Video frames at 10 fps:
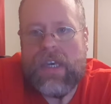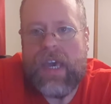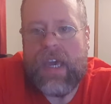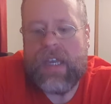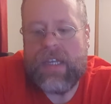
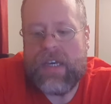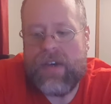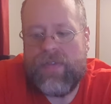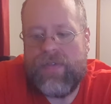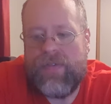And
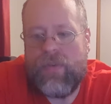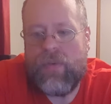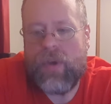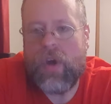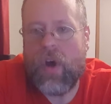if you
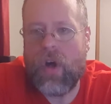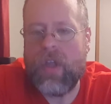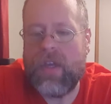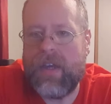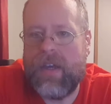
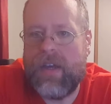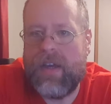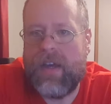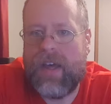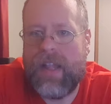recall,
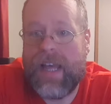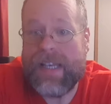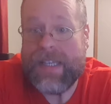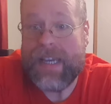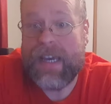
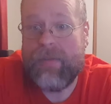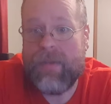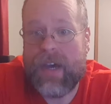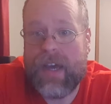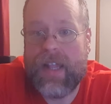last
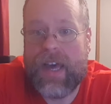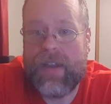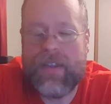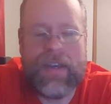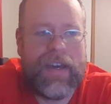time I
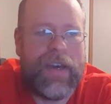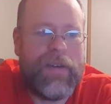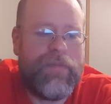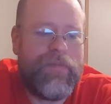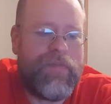
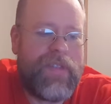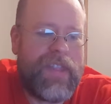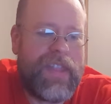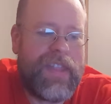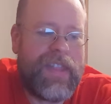allowed
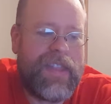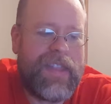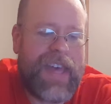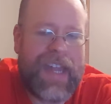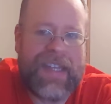
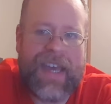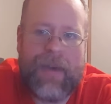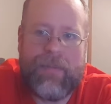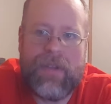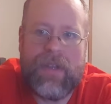that to
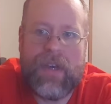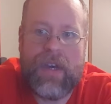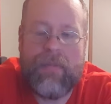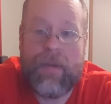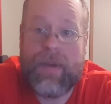happen,
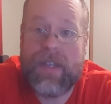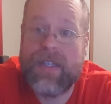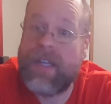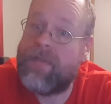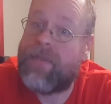my pants
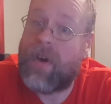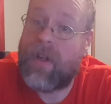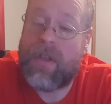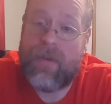did fall